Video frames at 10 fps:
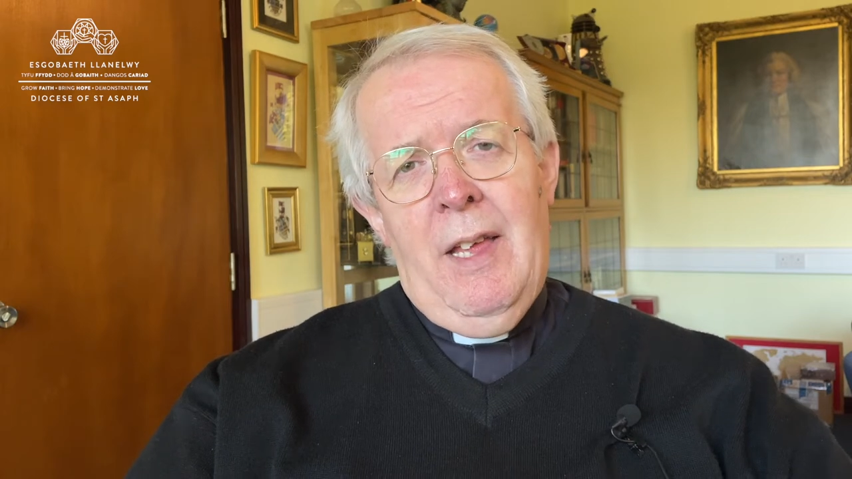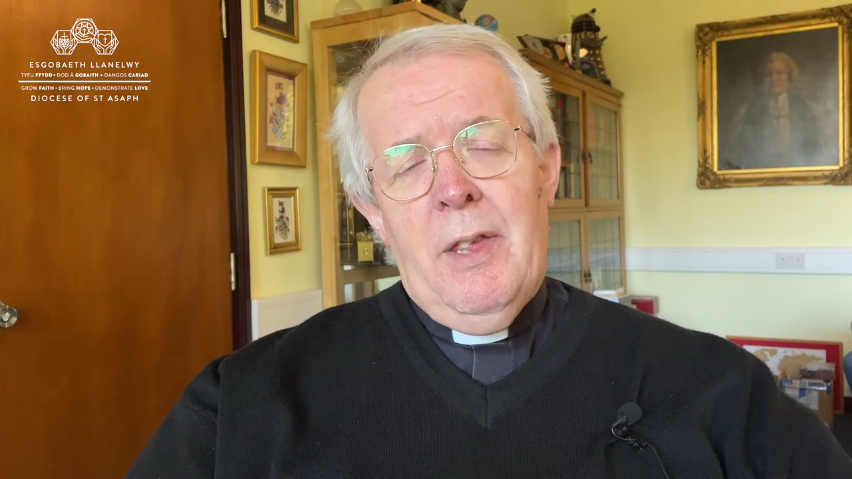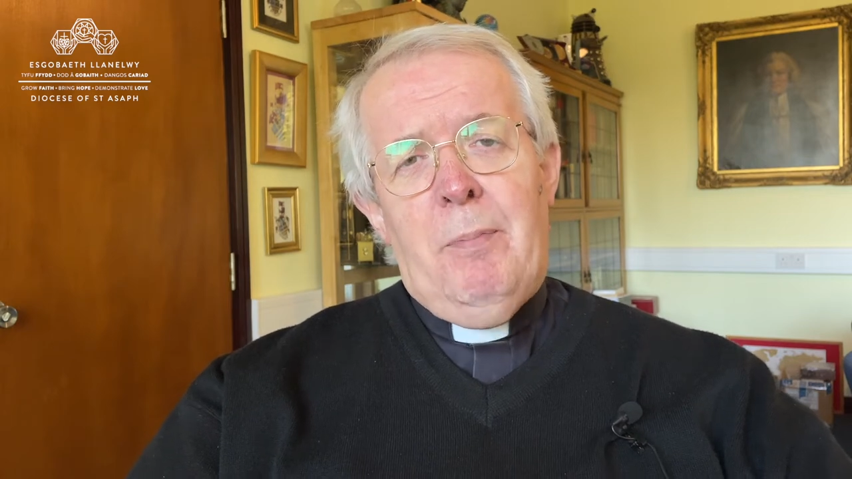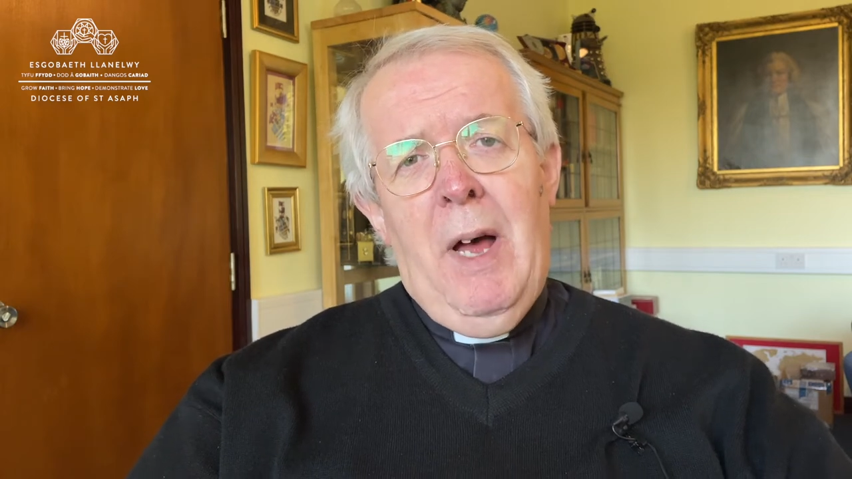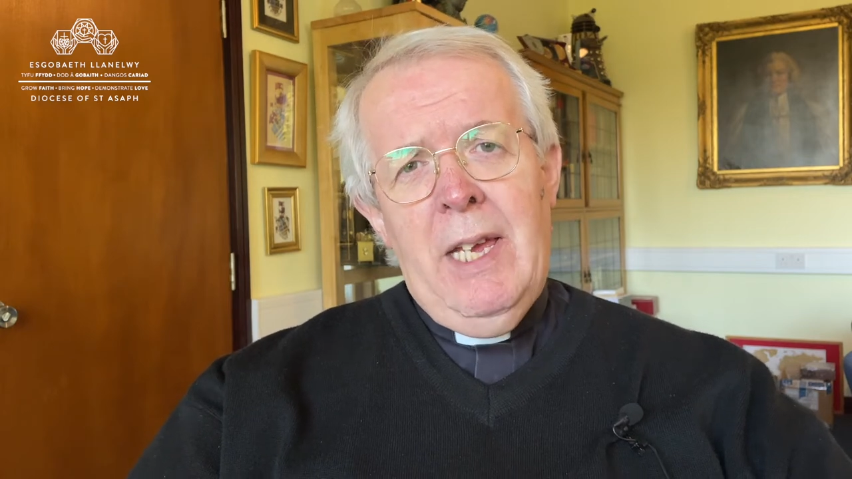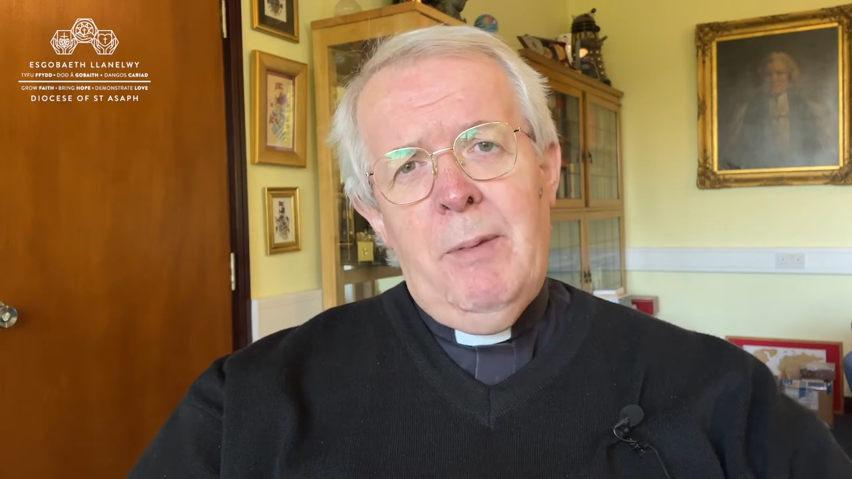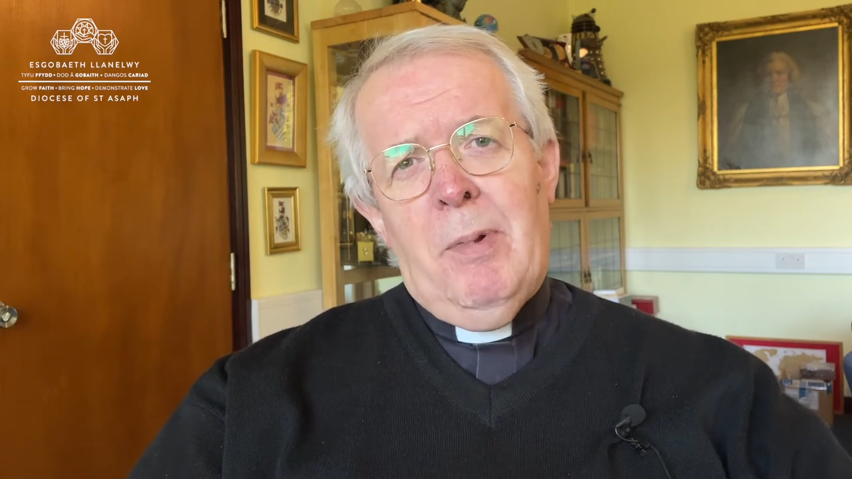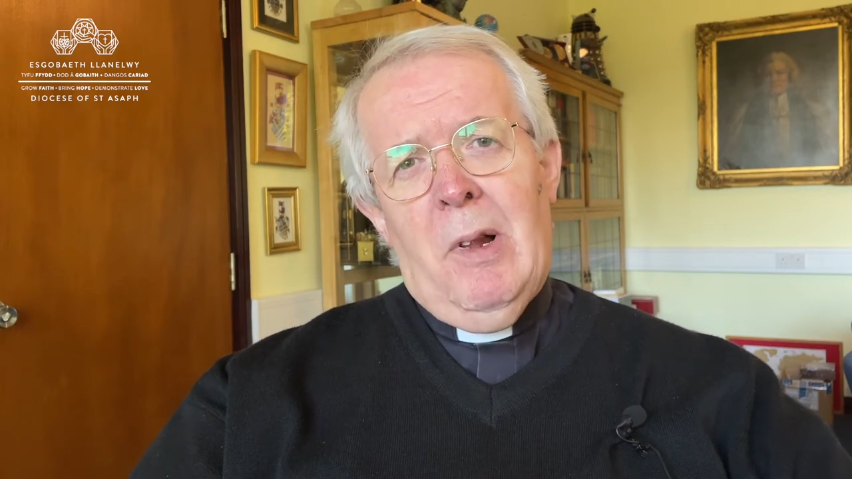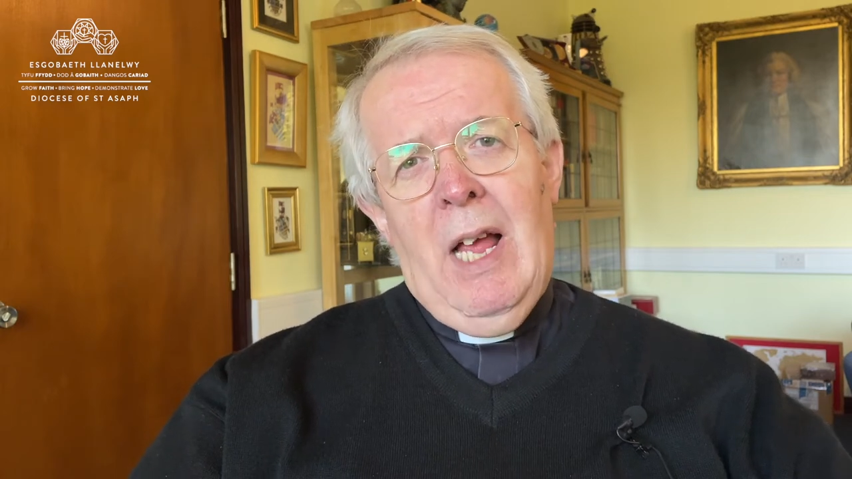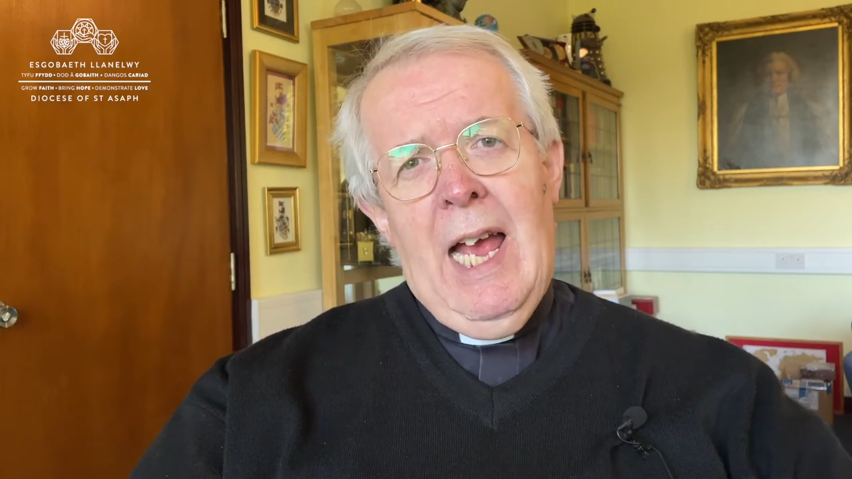The
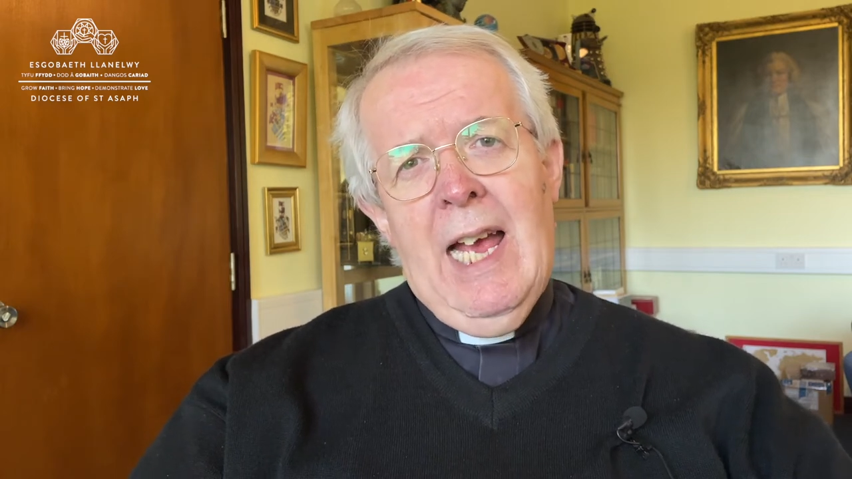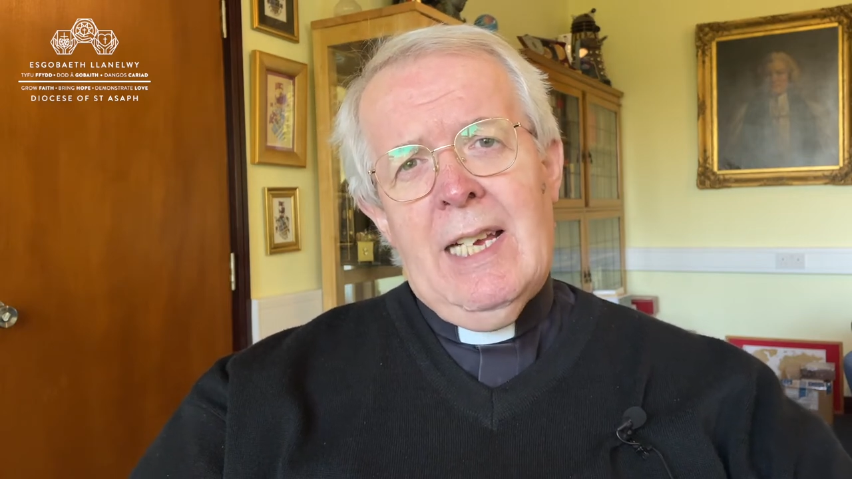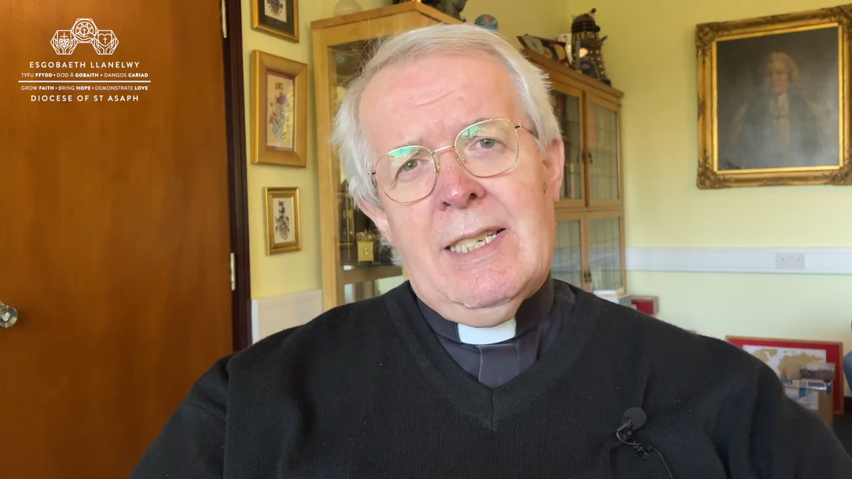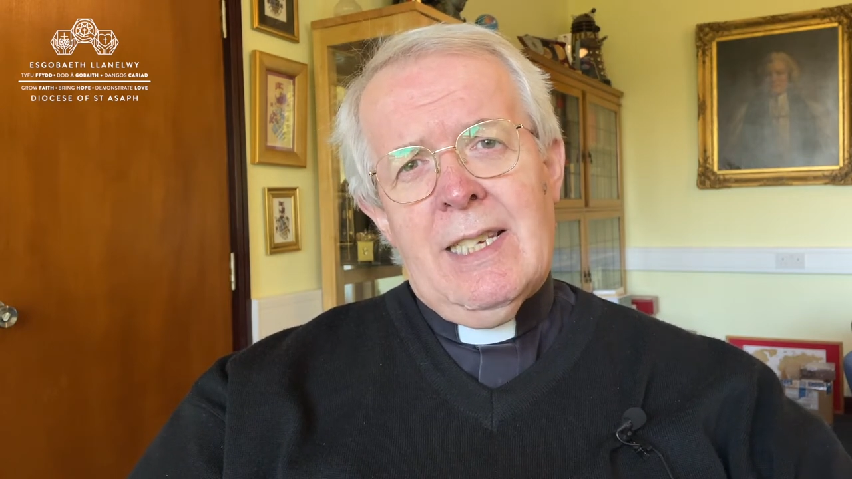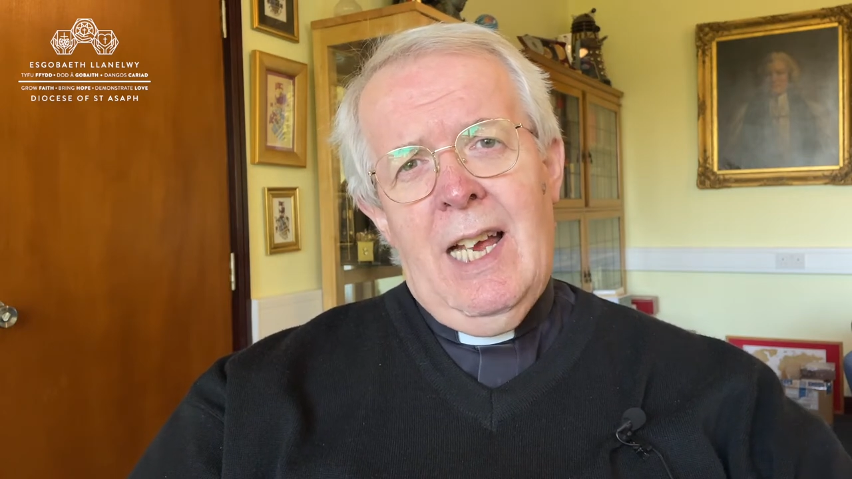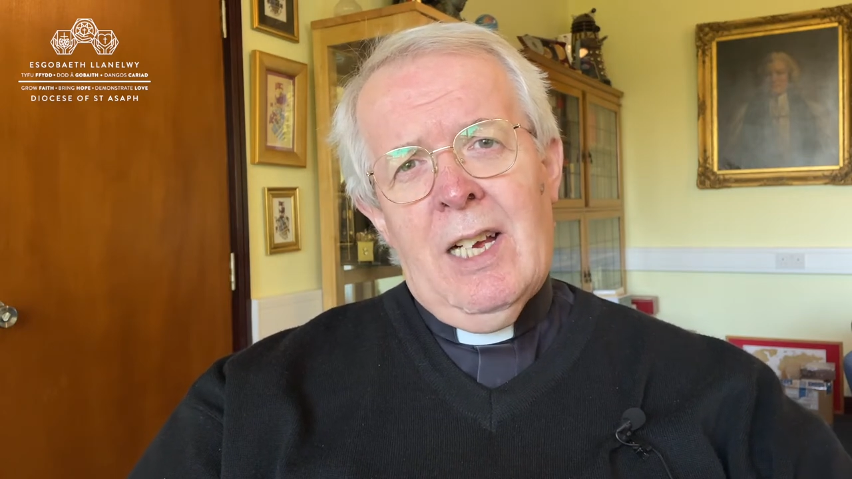Bible has